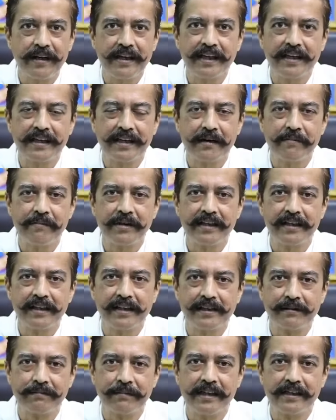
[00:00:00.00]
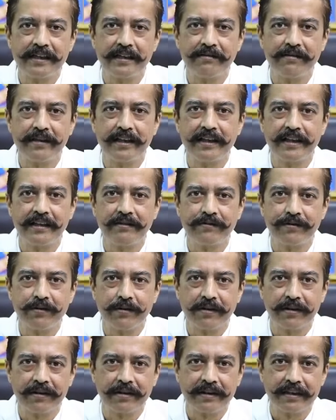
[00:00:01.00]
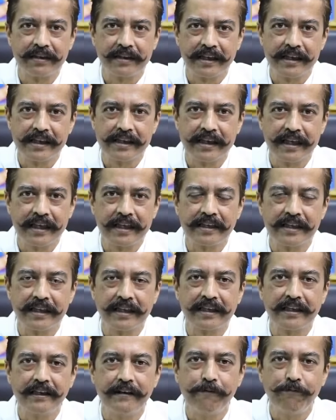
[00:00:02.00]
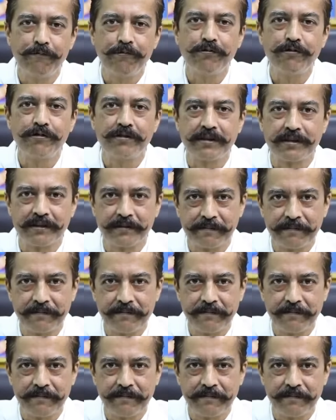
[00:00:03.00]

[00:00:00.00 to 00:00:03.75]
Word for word: many chemicals, preservatives or such things in the foods.